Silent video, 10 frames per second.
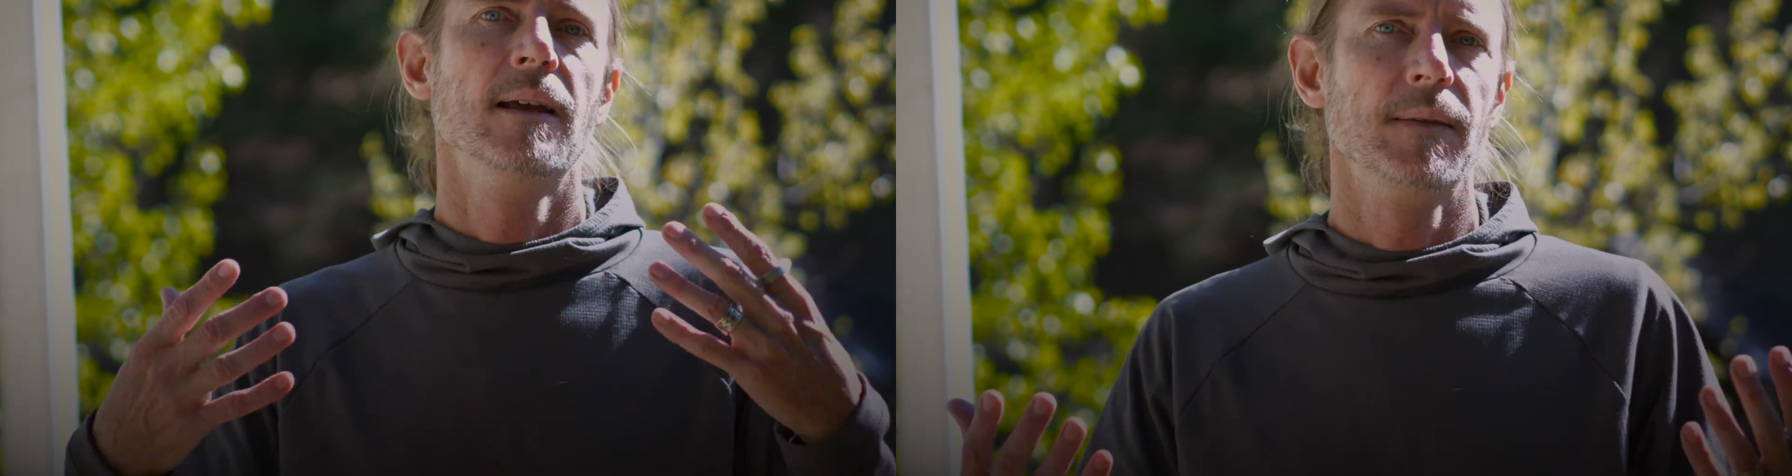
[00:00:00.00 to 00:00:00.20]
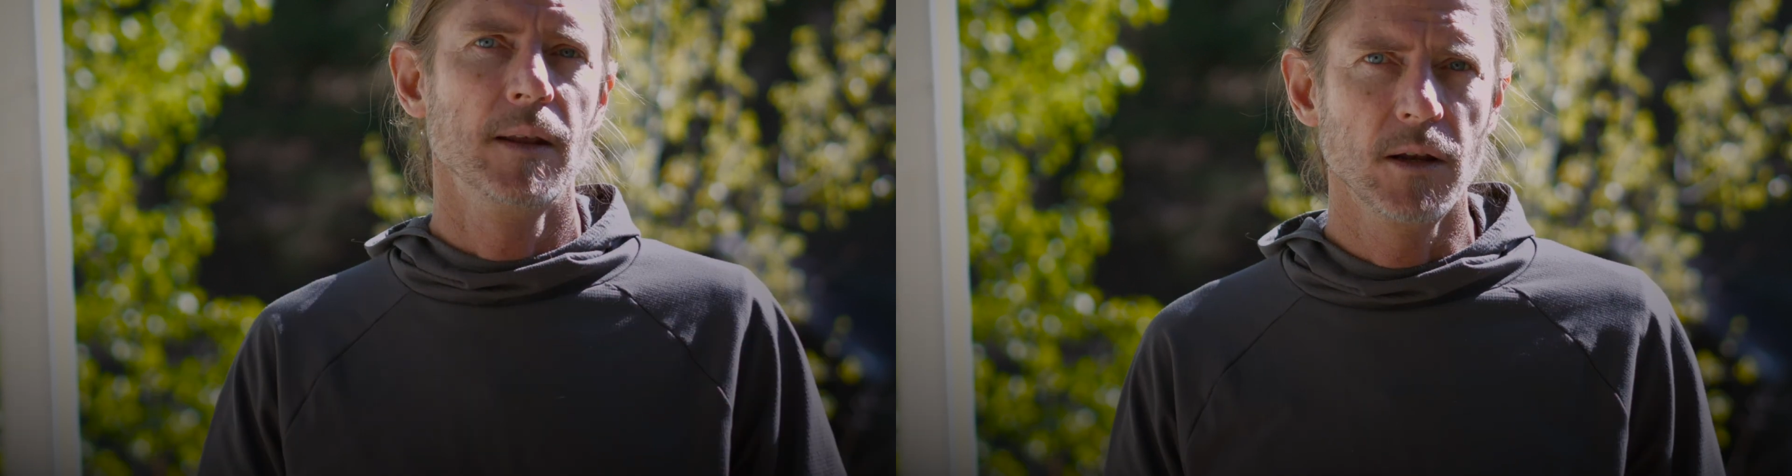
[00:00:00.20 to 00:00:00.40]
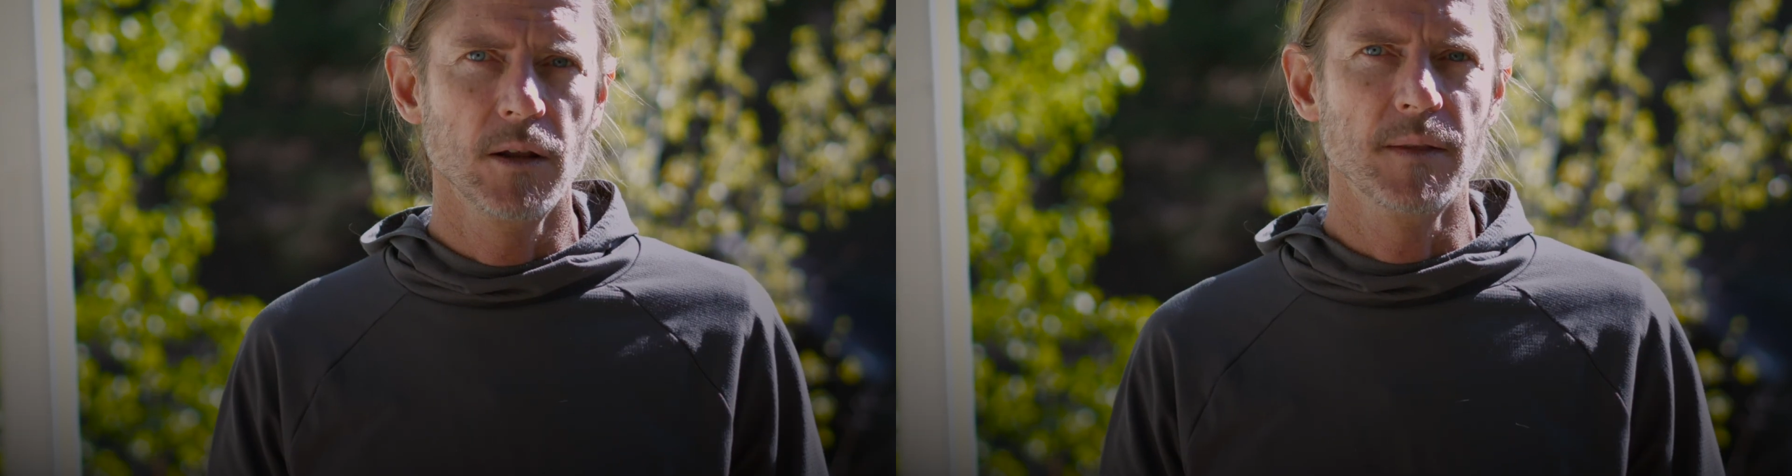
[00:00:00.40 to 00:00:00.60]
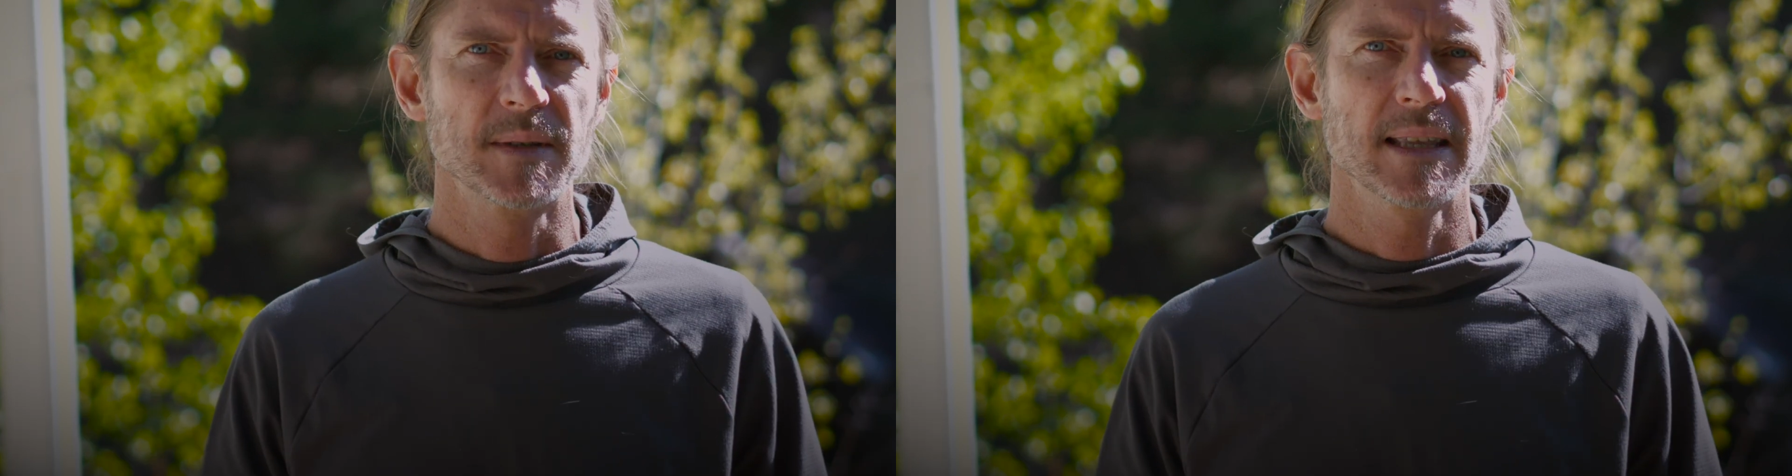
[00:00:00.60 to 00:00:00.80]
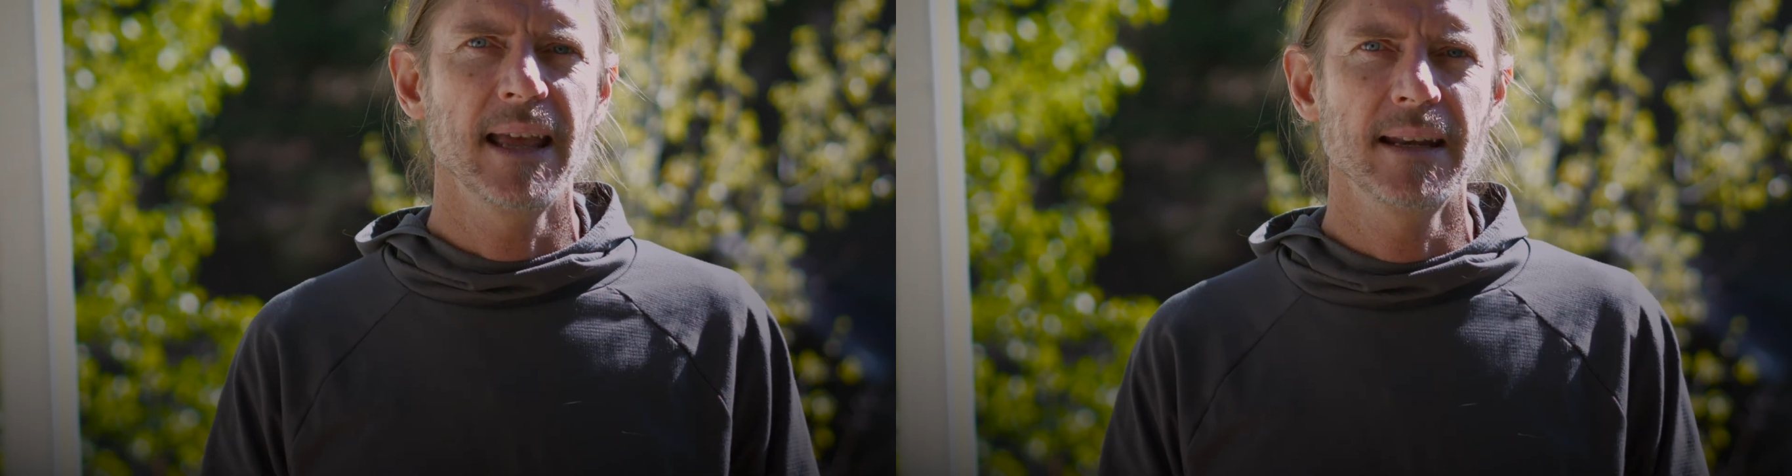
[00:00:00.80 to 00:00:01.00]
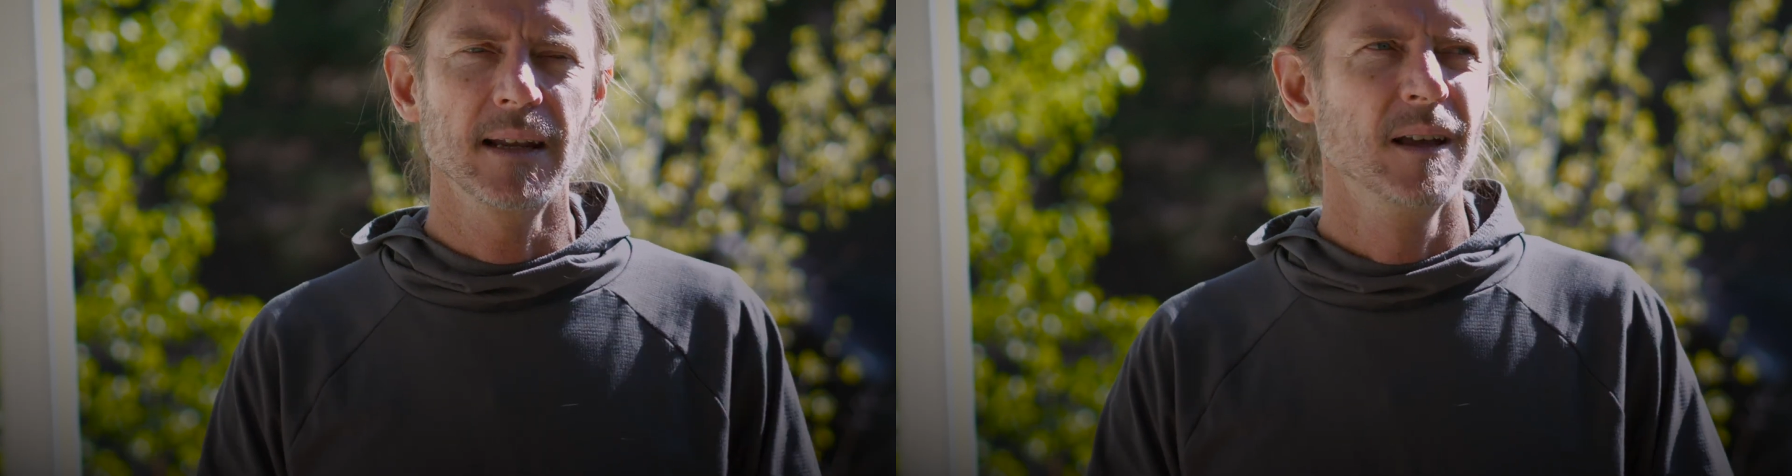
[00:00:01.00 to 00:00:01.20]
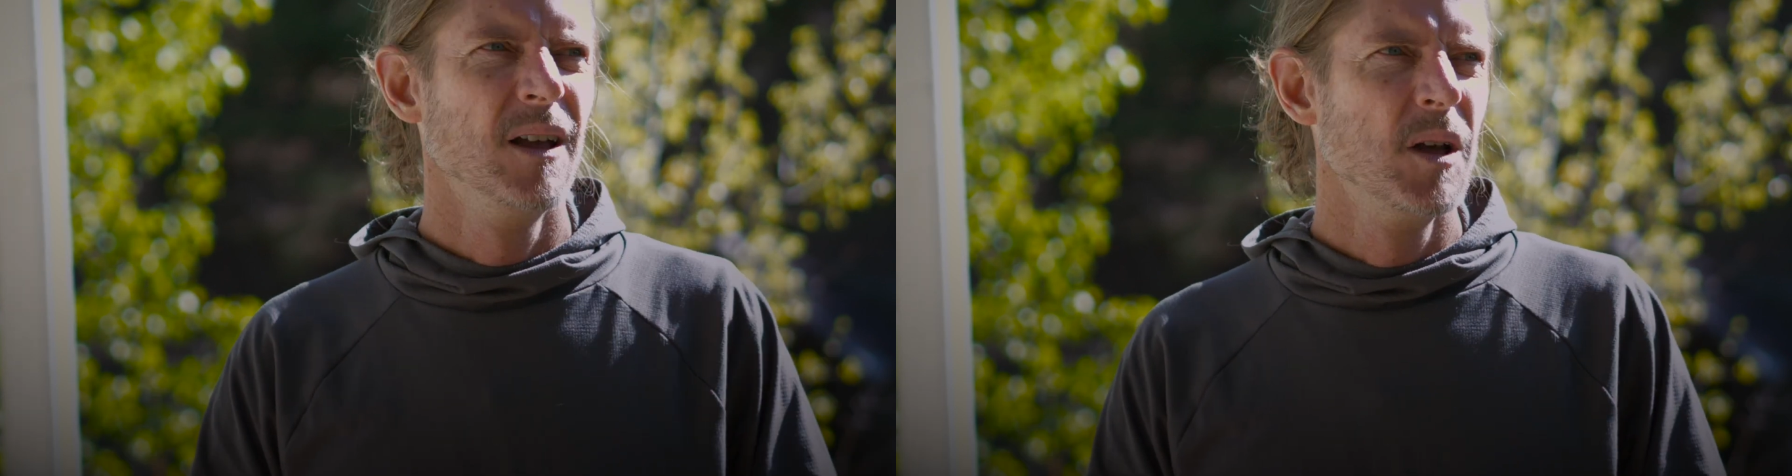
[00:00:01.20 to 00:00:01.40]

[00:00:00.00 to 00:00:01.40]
and then learn them standing.